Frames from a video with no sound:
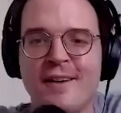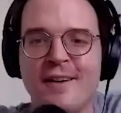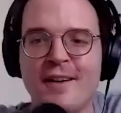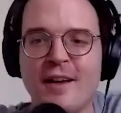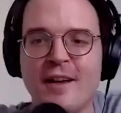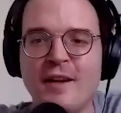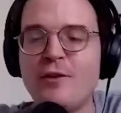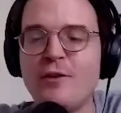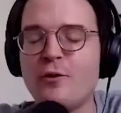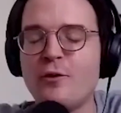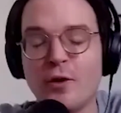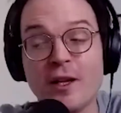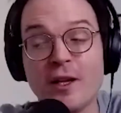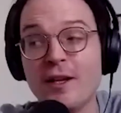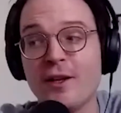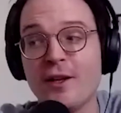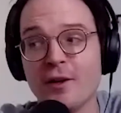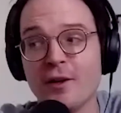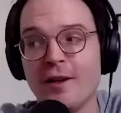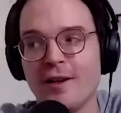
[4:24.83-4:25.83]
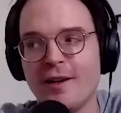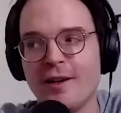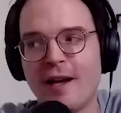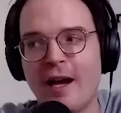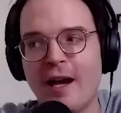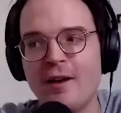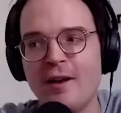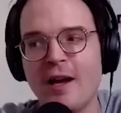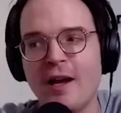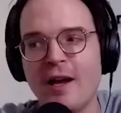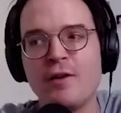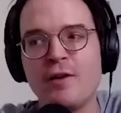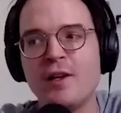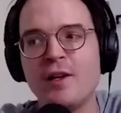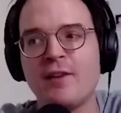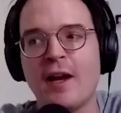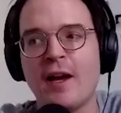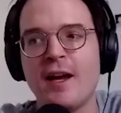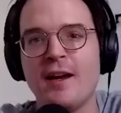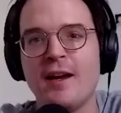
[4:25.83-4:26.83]
he's really good. And every
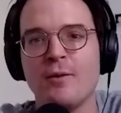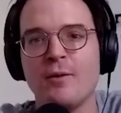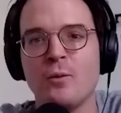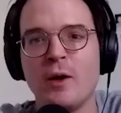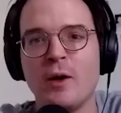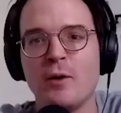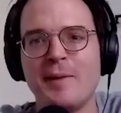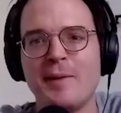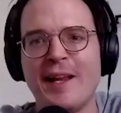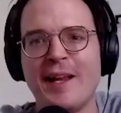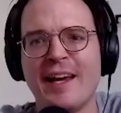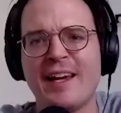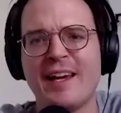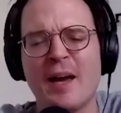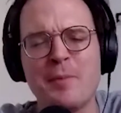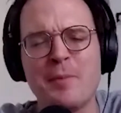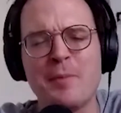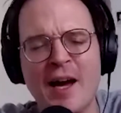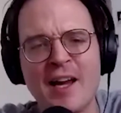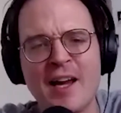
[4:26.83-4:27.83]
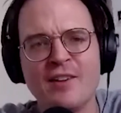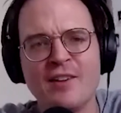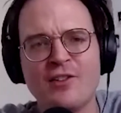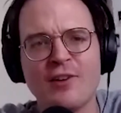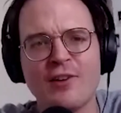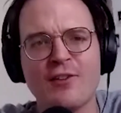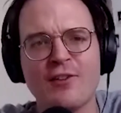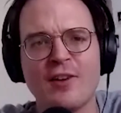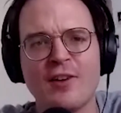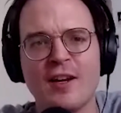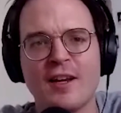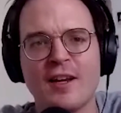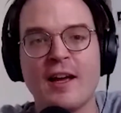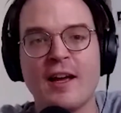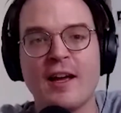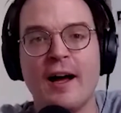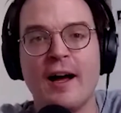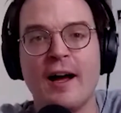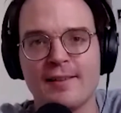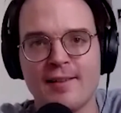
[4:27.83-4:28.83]
day we would be like, am I just in a
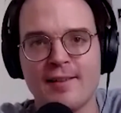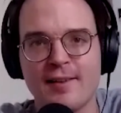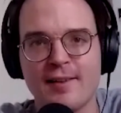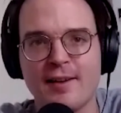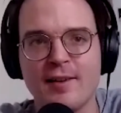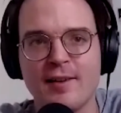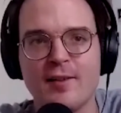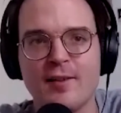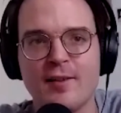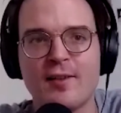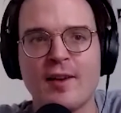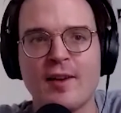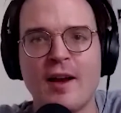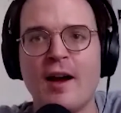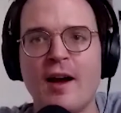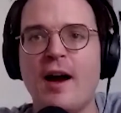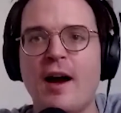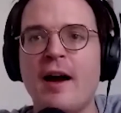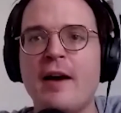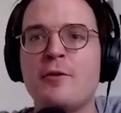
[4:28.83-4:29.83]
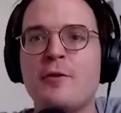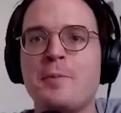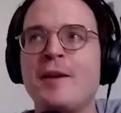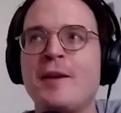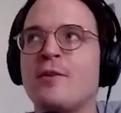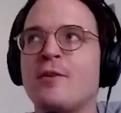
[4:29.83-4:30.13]
cult? Because I spend